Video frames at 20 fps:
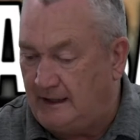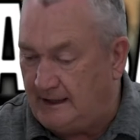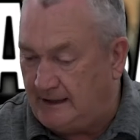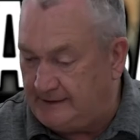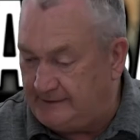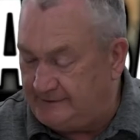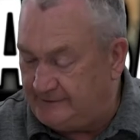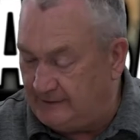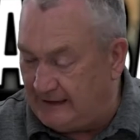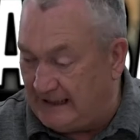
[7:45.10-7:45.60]

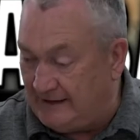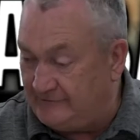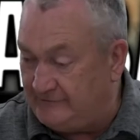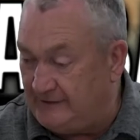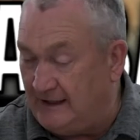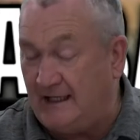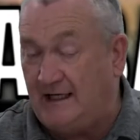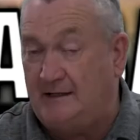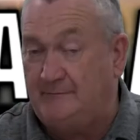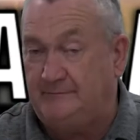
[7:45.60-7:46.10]
I
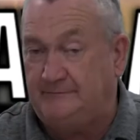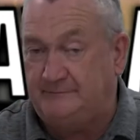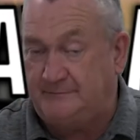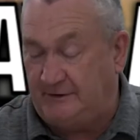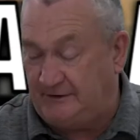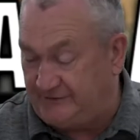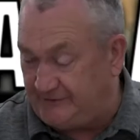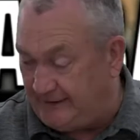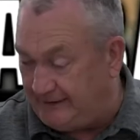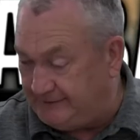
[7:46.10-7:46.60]
have
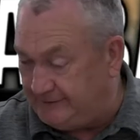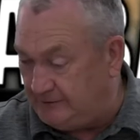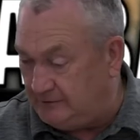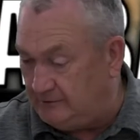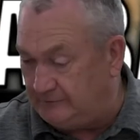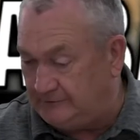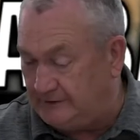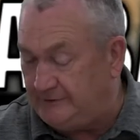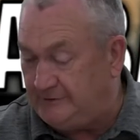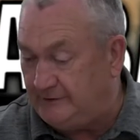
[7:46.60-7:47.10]
not, but thank
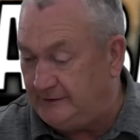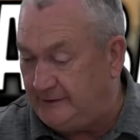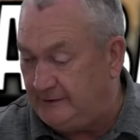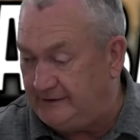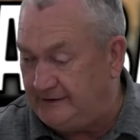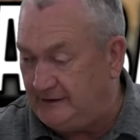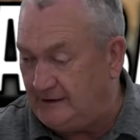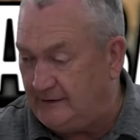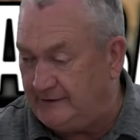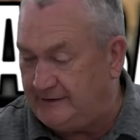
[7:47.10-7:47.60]
you. Can you
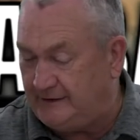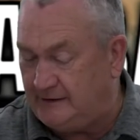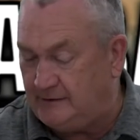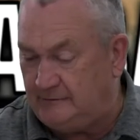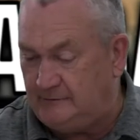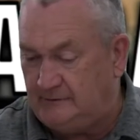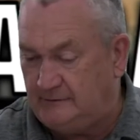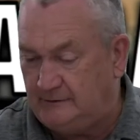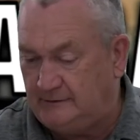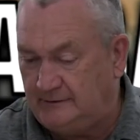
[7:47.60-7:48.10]
hear the
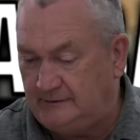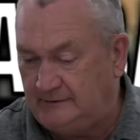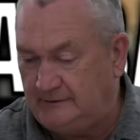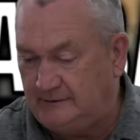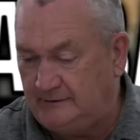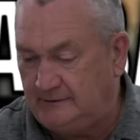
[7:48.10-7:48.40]
audio?